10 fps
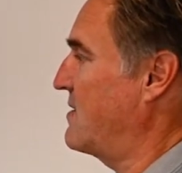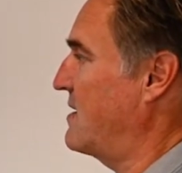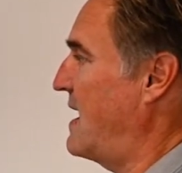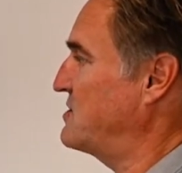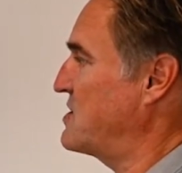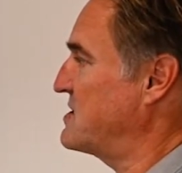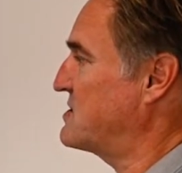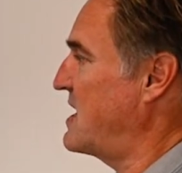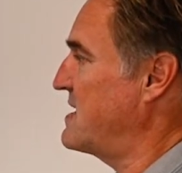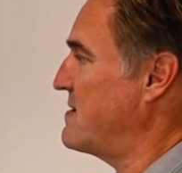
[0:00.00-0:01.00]
as you can
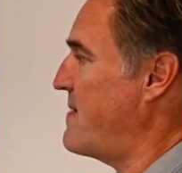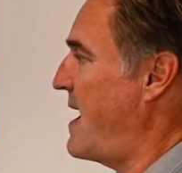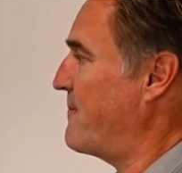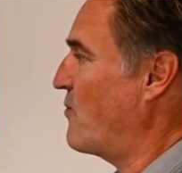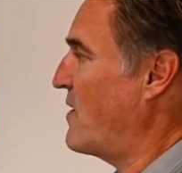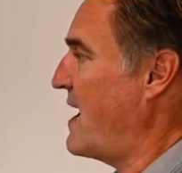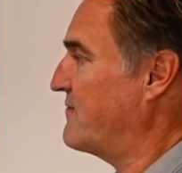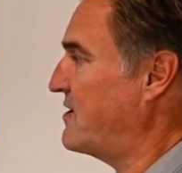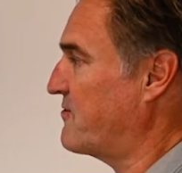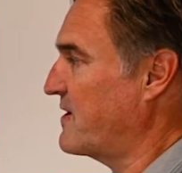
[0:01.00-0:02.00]
see in the map, we
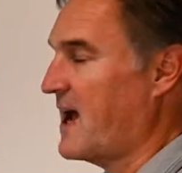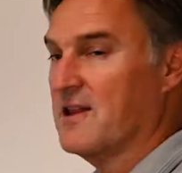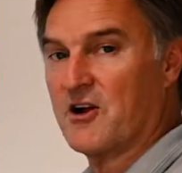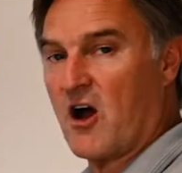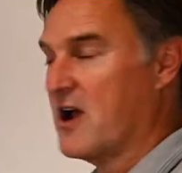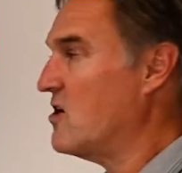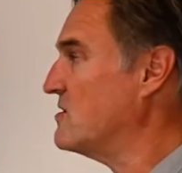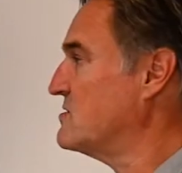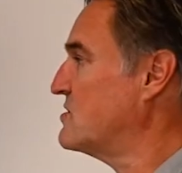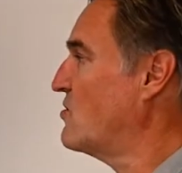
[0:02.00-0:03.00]
have different colored
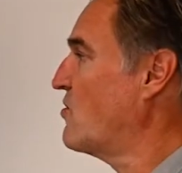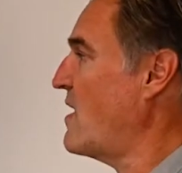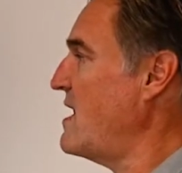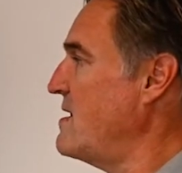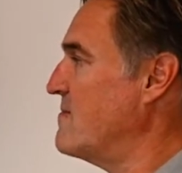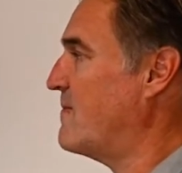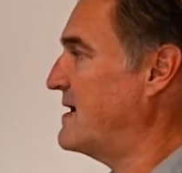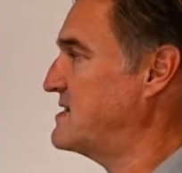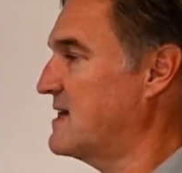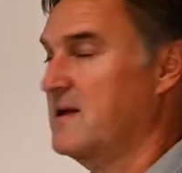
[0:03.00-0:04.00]
icons. Green
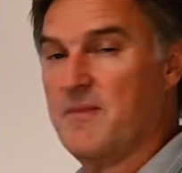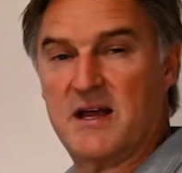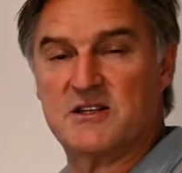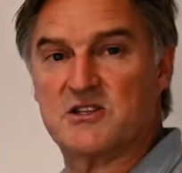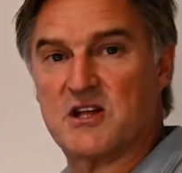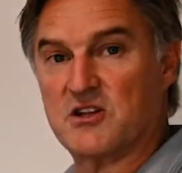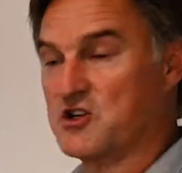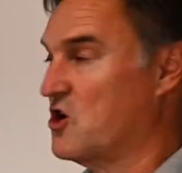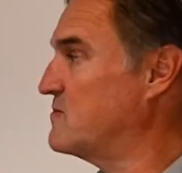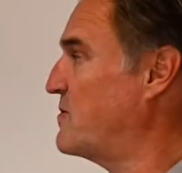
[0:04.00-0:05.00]
basically means that the
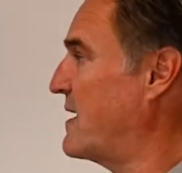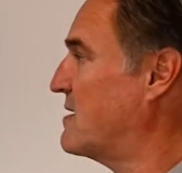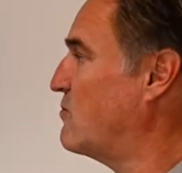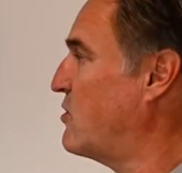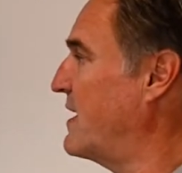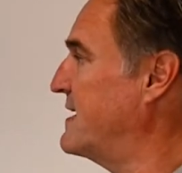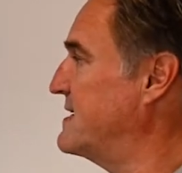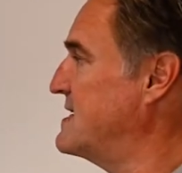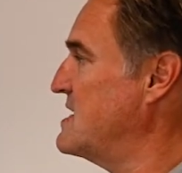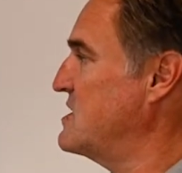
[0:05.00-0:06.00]
job's been
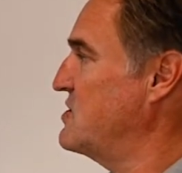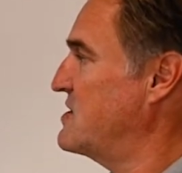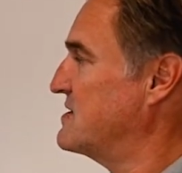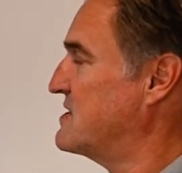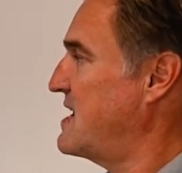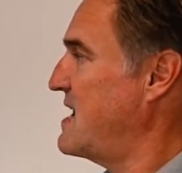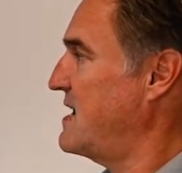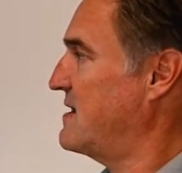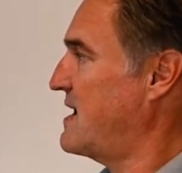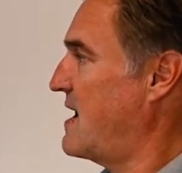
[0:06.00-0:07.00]
completed. You can see
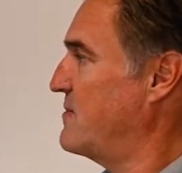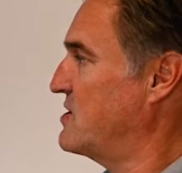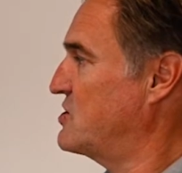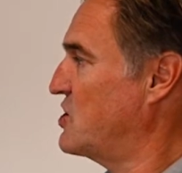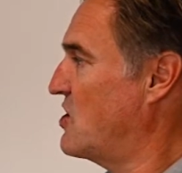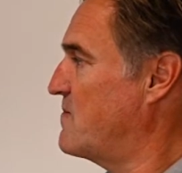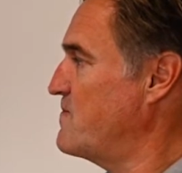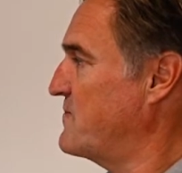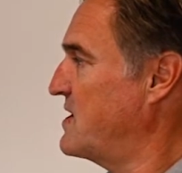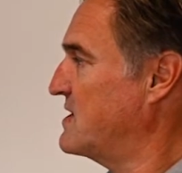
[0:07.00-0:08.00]
here the name of the
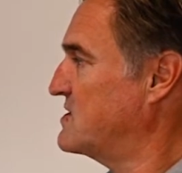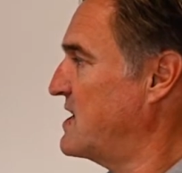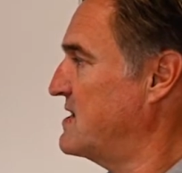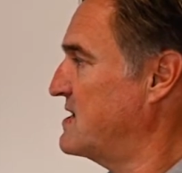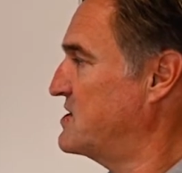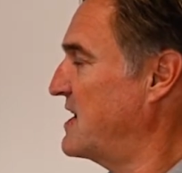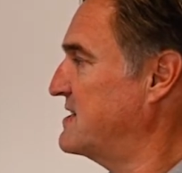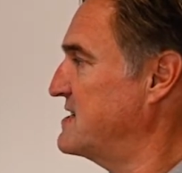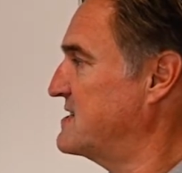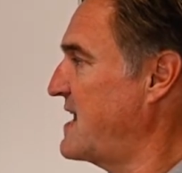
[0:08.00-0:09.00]
job. You can see the
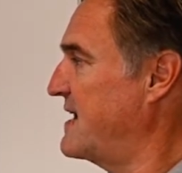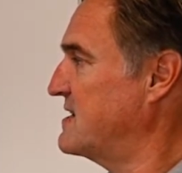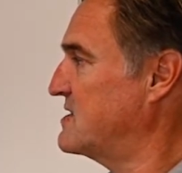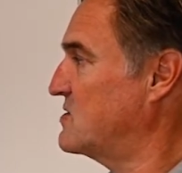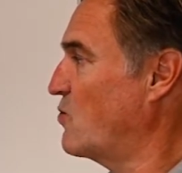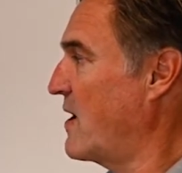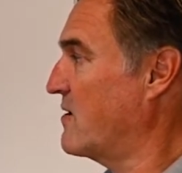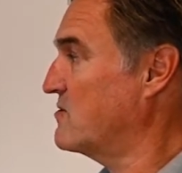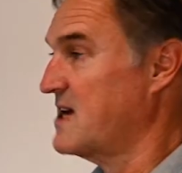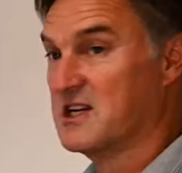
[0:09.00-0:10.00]
checked in status,
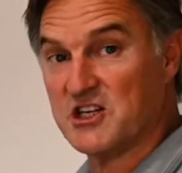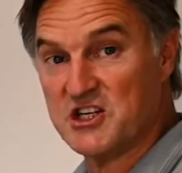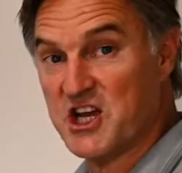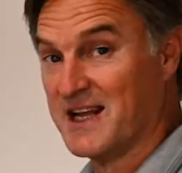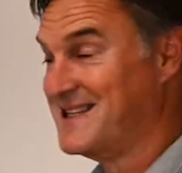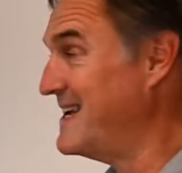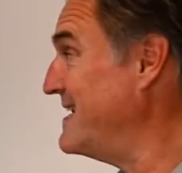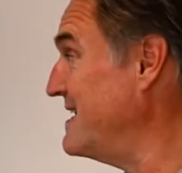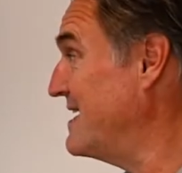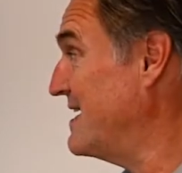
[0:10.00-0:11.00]
where it was actually checked
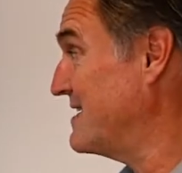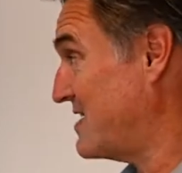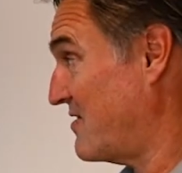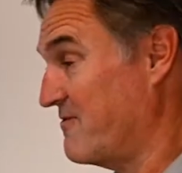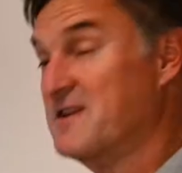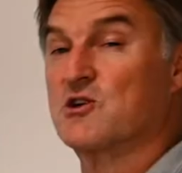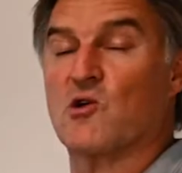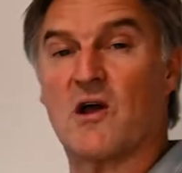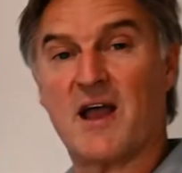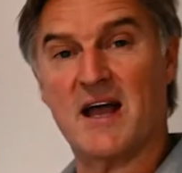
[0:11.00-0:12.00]
in. So the
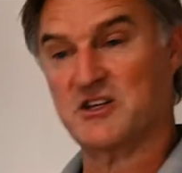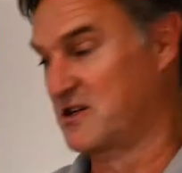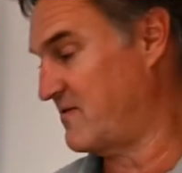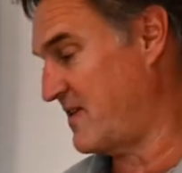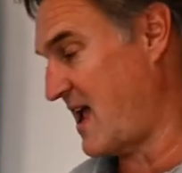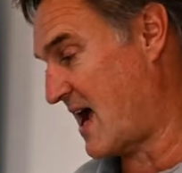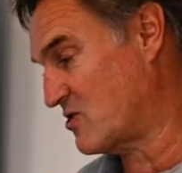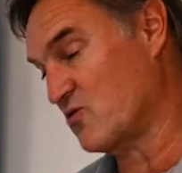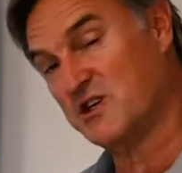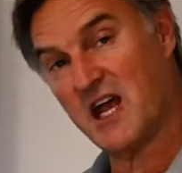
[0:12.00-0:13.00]
physical location of the
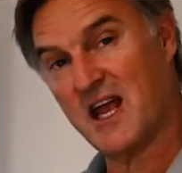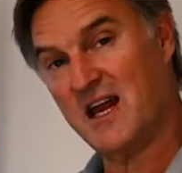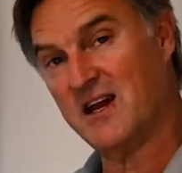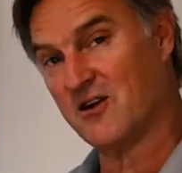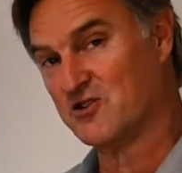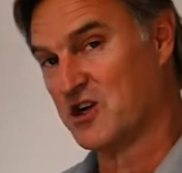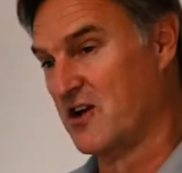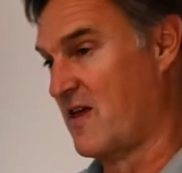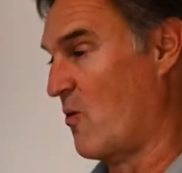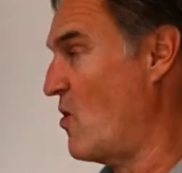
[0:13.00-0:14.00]
actual check-in, and I'll show
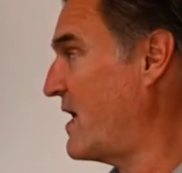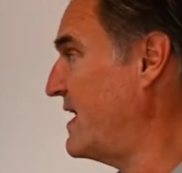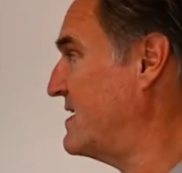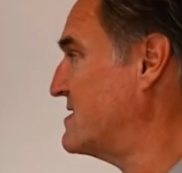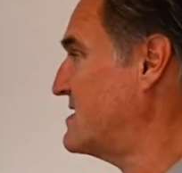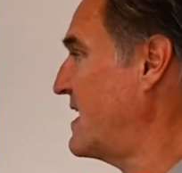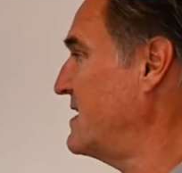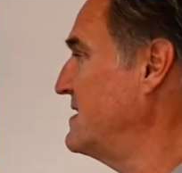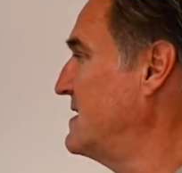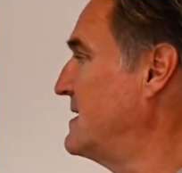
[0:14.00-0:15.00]
you that working in a second.